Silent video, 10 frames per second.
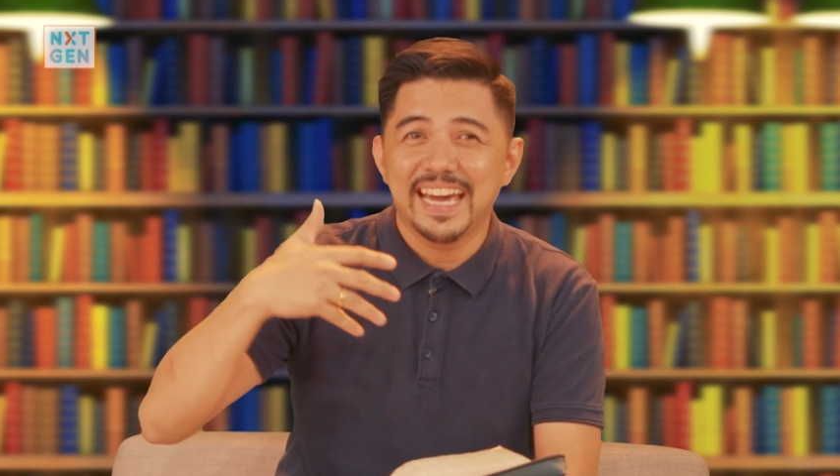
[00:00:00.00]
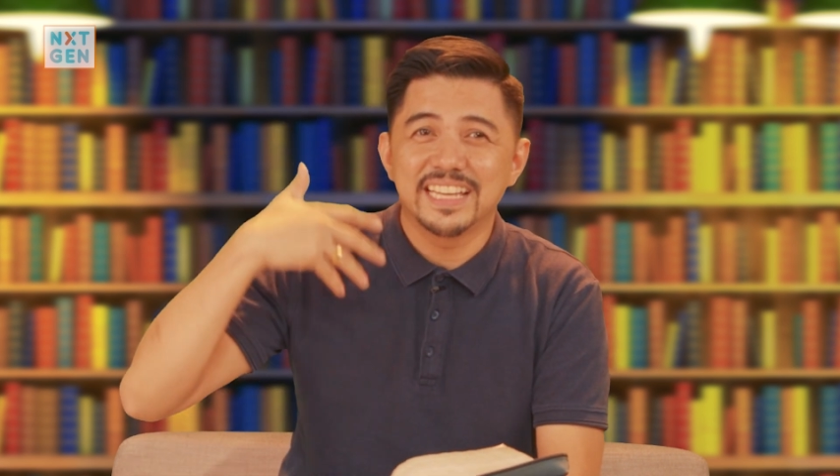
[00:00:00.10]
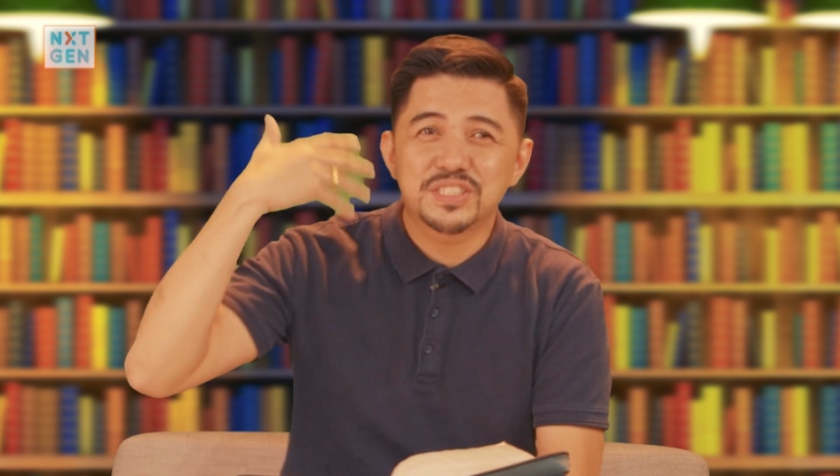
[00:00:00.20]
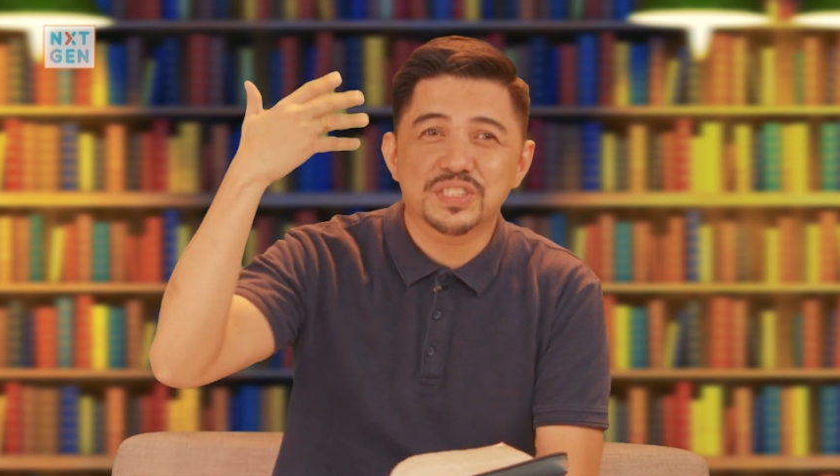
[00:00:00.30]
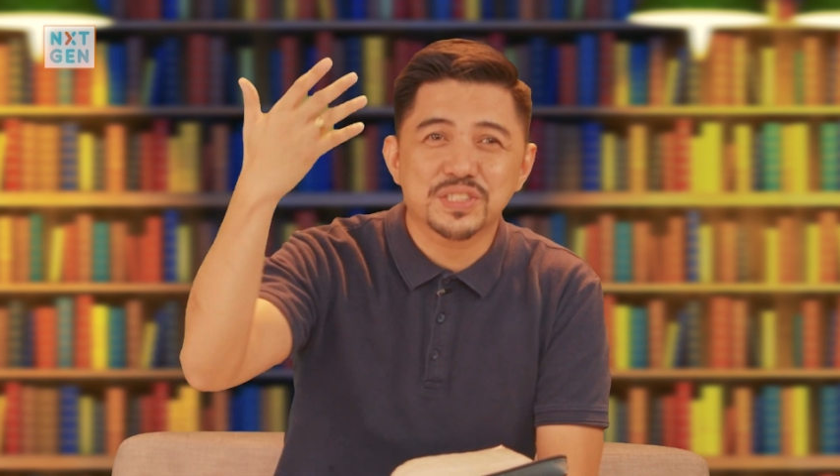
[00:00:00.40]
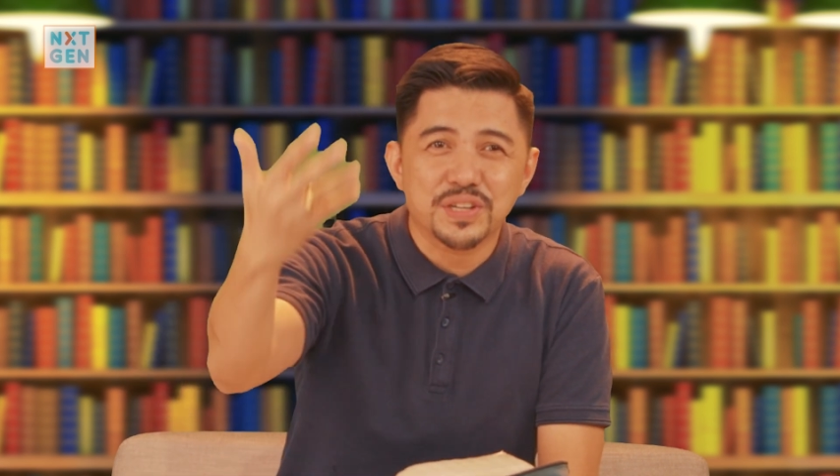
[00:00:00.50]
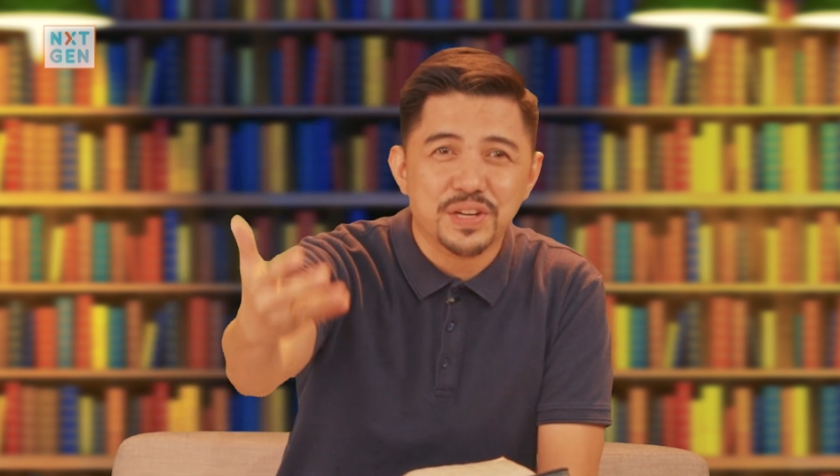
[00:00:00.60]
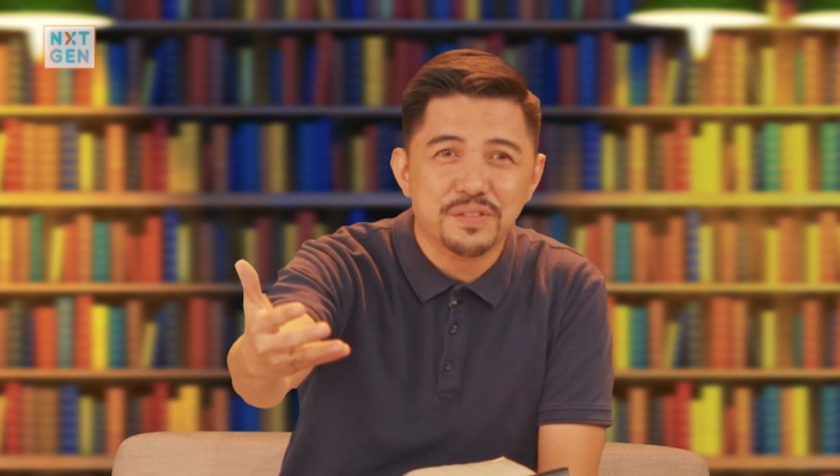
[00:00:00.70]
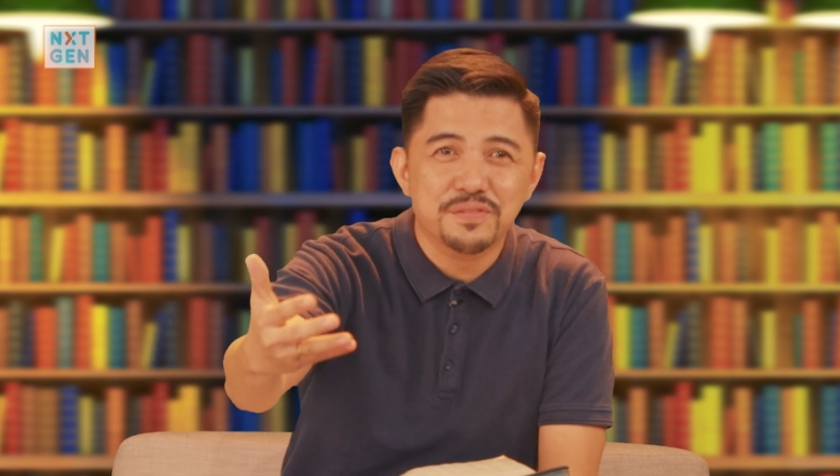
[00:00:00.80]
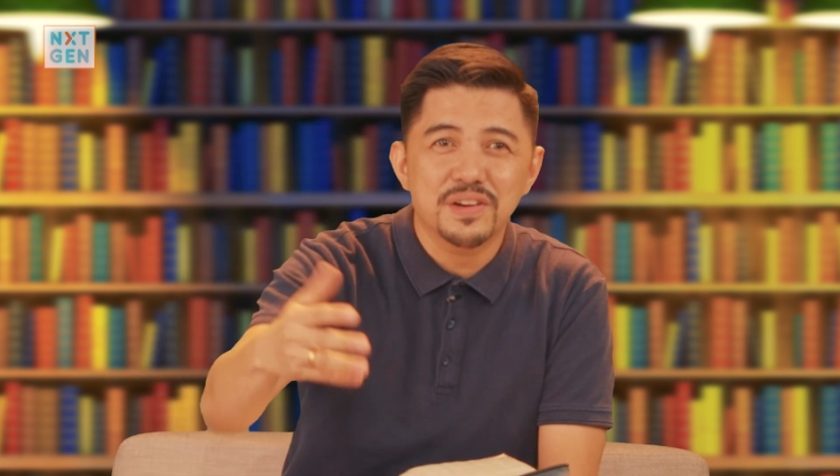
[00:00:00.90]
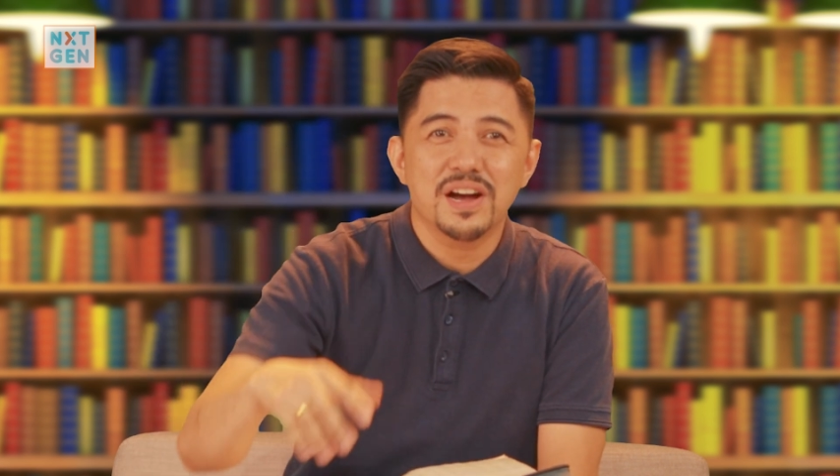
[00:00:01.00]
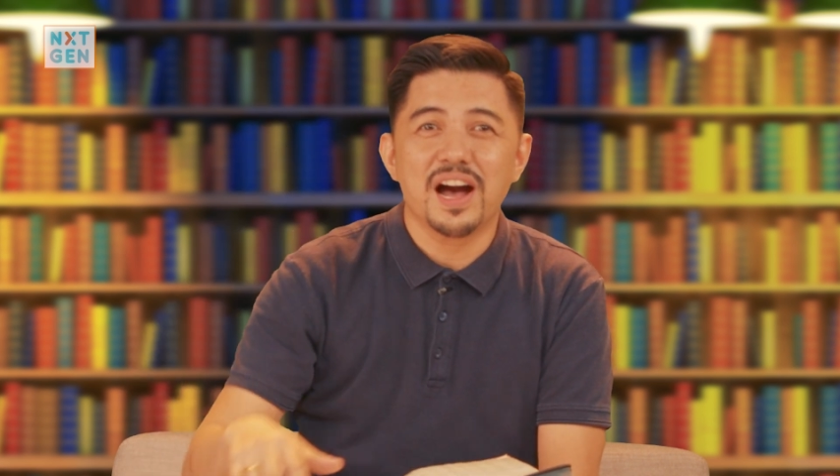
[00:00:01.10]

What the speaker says: and serve